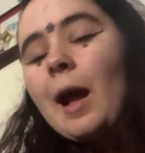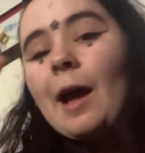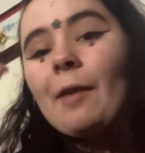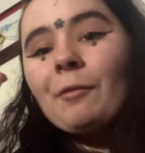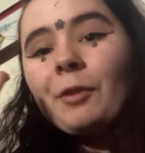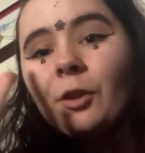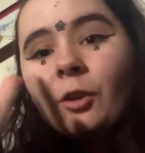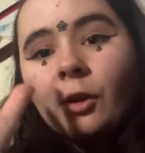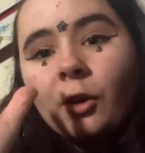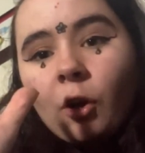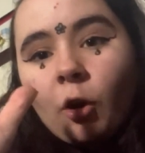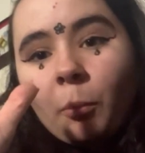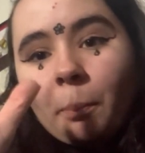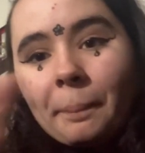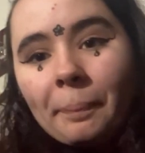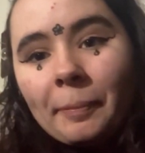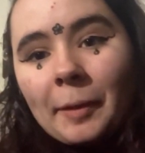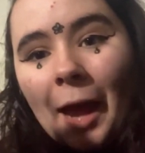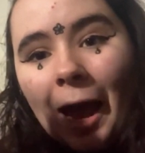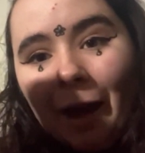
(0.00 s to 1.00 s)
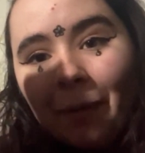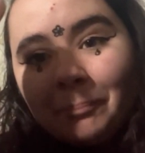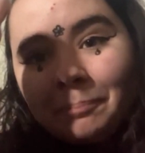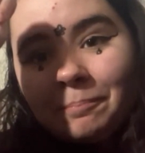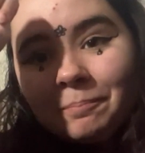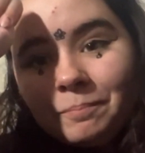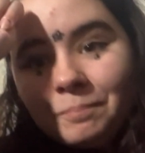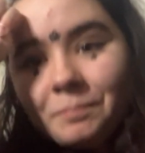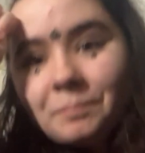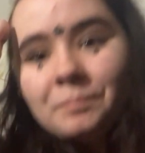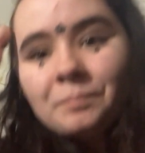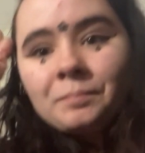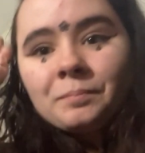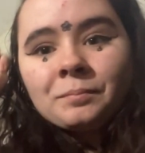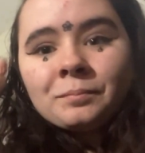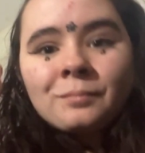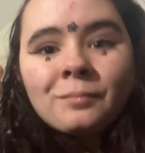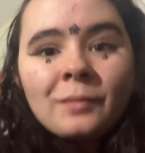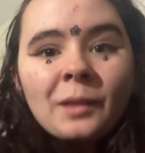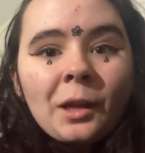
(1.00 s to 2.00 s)
really hope that
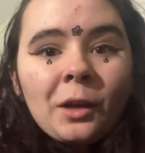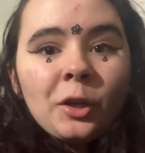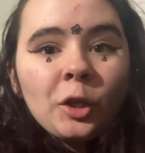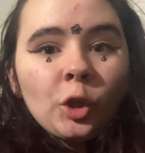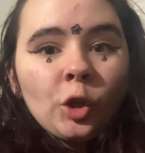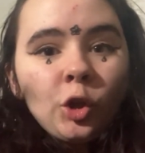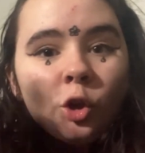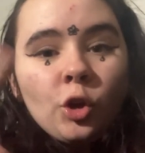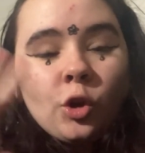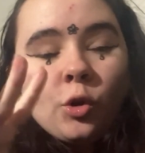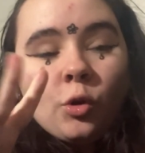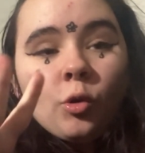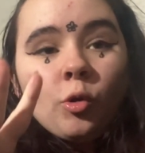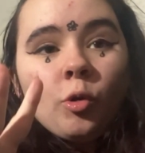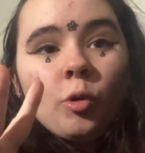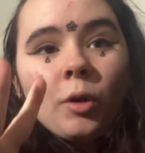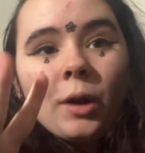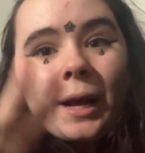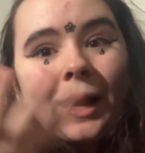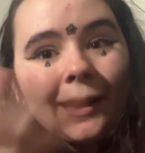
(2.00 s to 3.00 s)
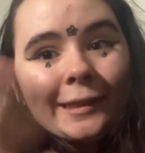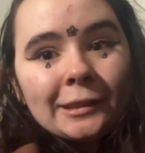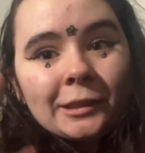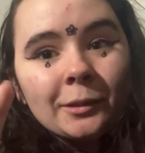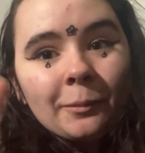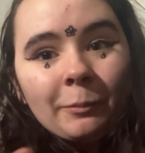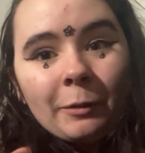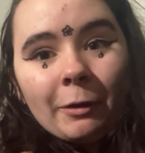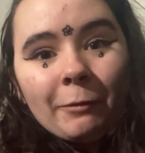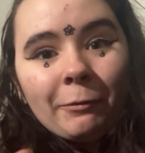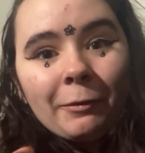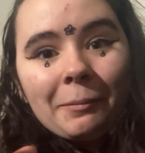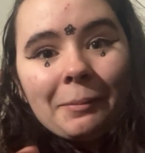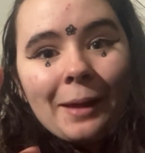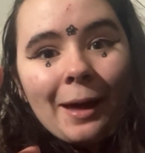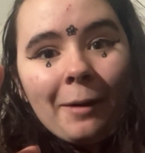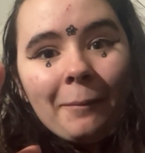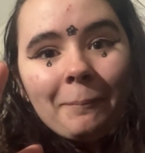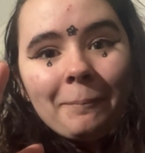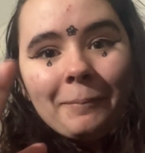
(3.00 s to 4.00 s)
you got something from
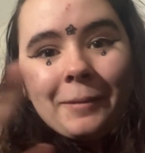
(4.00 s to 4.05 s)
that.